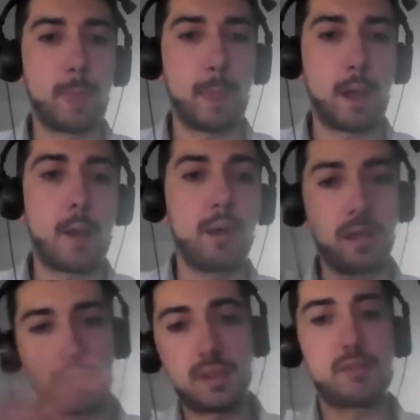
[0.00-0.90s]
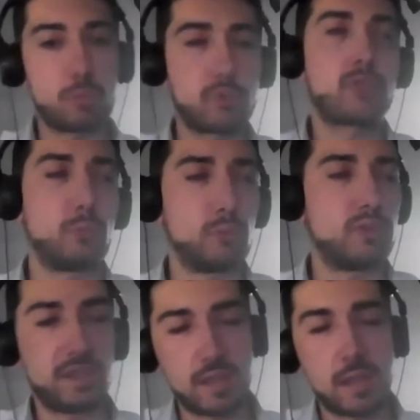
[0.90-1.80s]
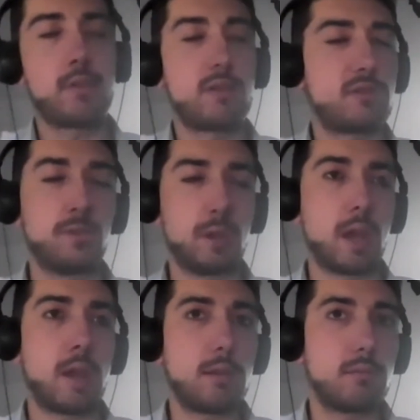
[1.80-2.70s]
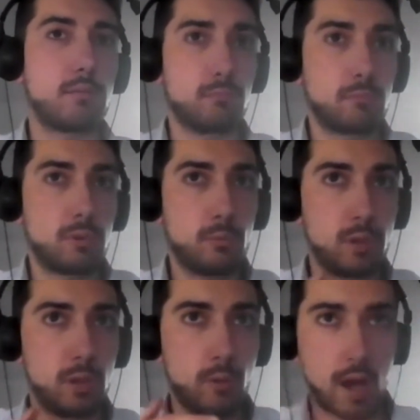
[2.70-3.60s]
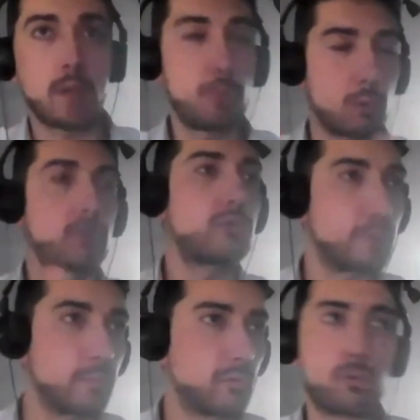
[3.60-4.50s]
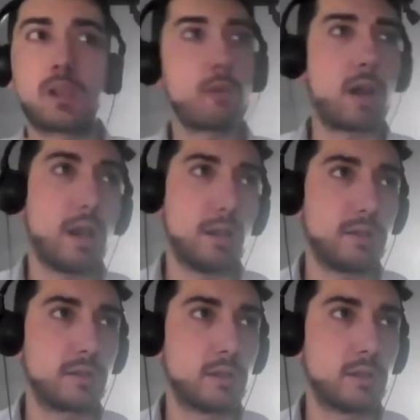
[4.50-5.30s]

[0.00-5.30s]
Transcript: applying these rules to these events, and we are able to trigger alerts.